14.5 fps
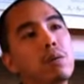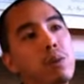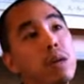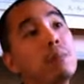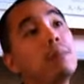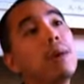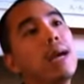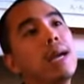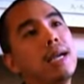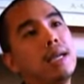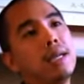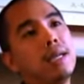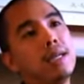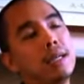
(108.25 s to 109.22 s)
went
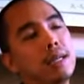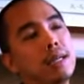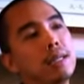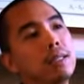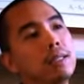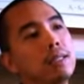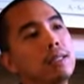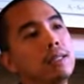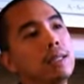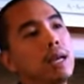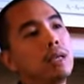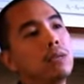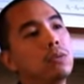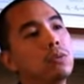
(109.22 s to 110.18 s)
back and
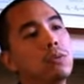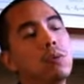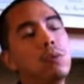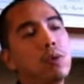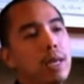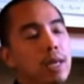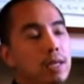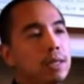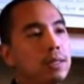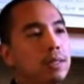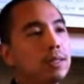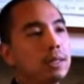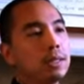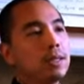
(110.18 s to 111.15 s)
decided to, okay,
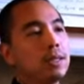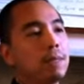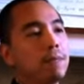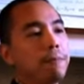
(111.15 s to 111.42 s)
this is